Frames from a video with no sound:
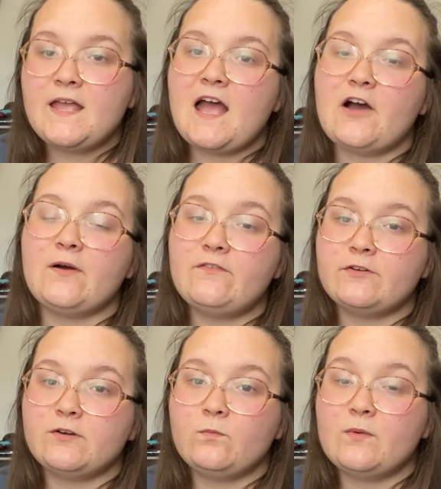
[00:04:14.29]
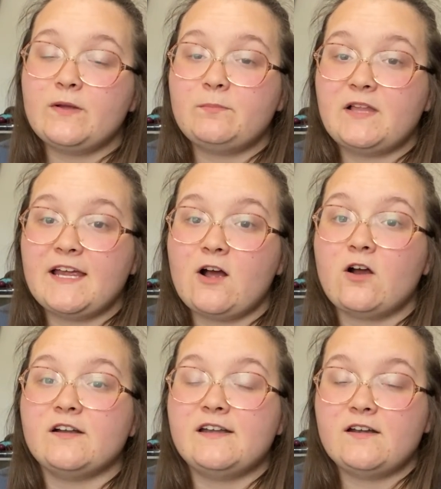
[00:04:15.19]
However, when we play
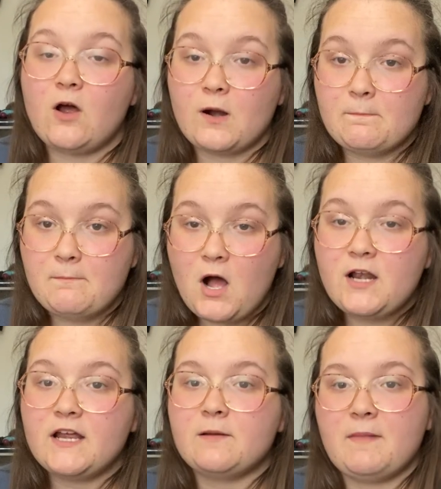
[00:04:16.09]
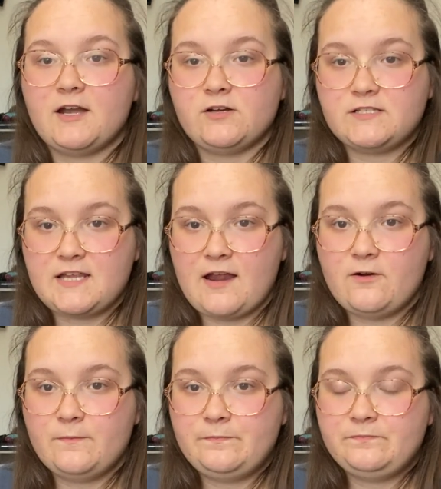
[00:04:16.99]
our harmonic minor
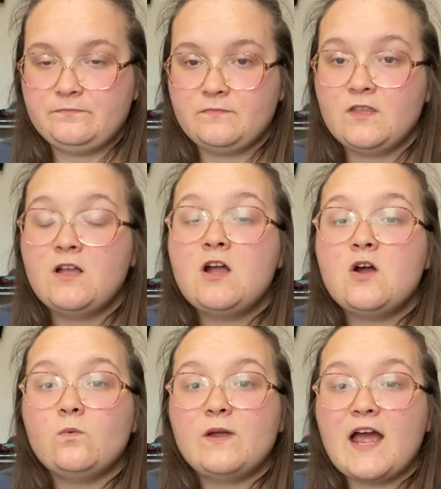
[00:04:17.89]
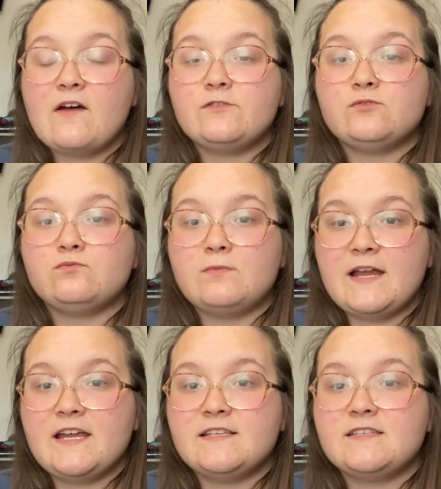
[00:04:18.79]
scale, we have to
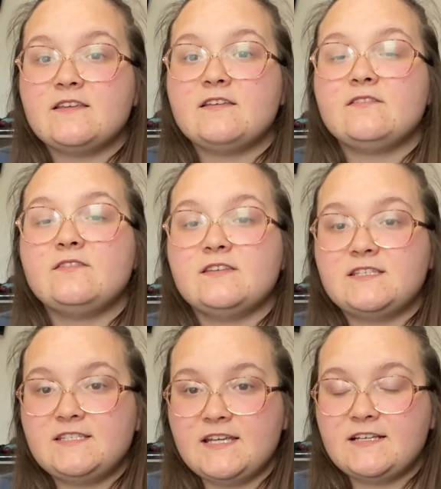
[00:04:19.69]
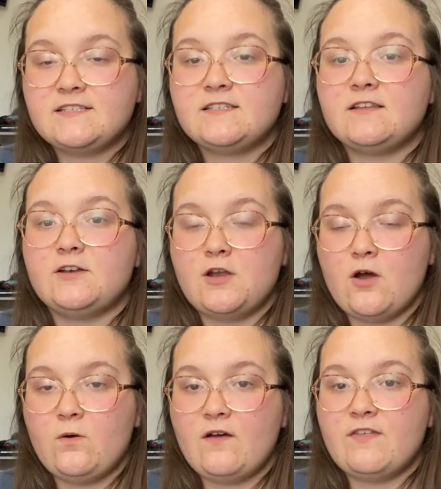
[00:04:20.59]
raise the 6th
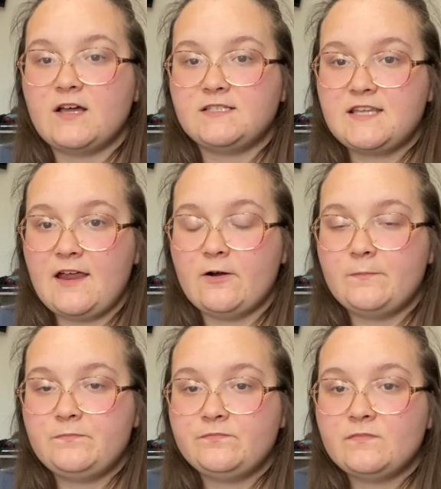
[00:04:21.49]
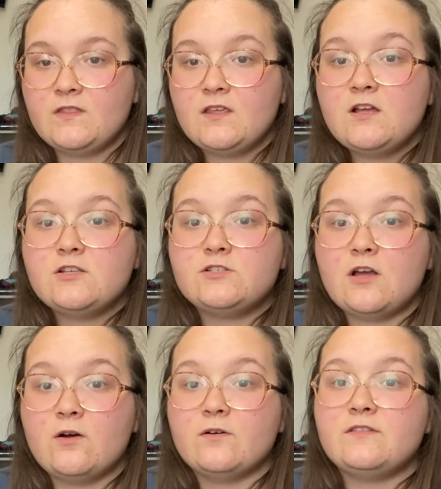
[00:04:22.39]
note of that scale.
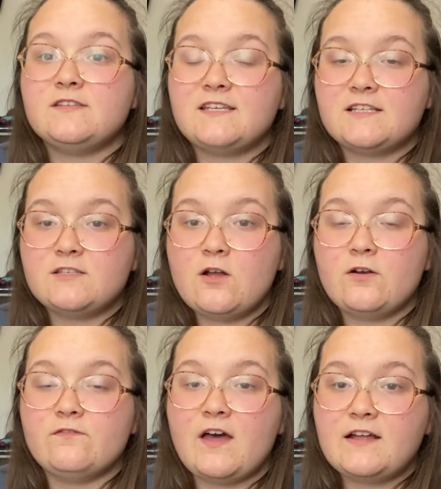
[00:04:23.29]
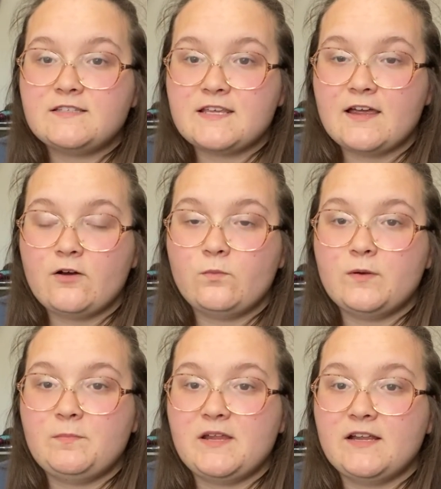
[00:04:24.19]
So the 6th note of that scale
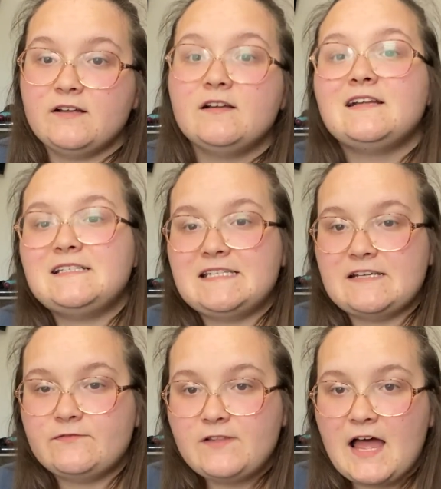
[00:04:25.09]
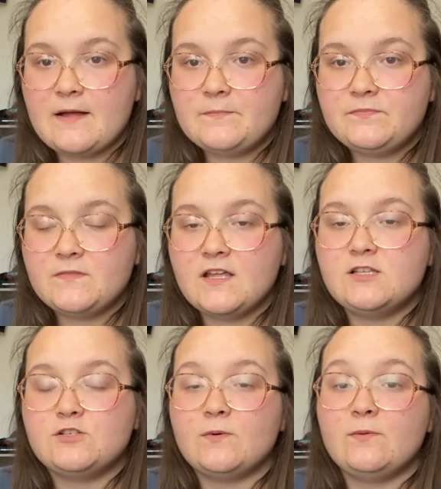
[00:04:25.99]
would be D flat.
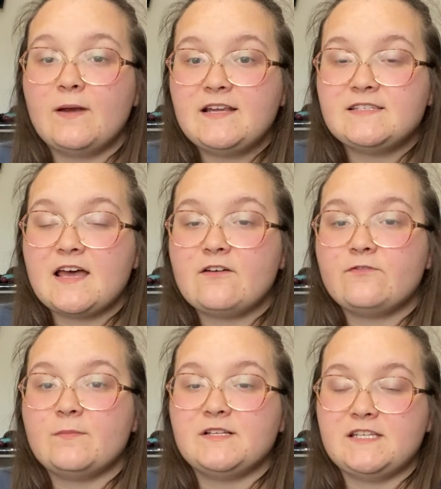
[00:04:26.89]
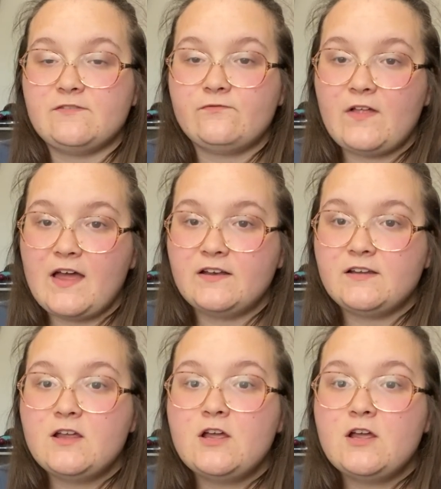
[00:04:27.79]
And so we raise that from a D flat